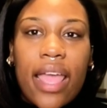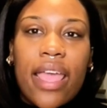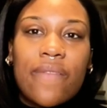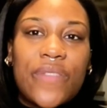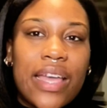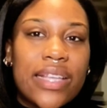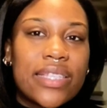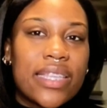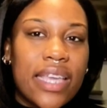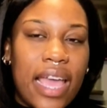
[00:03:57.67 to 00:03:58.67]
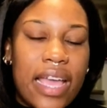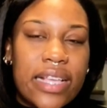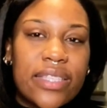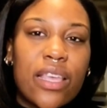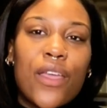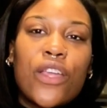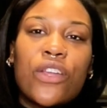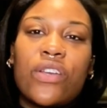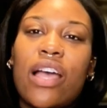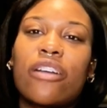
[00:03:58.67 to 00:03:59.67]
If that is the case,
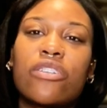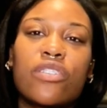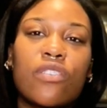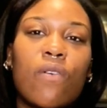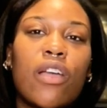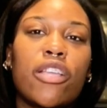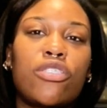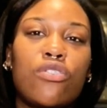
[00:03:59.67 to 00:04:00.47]
your doctor is going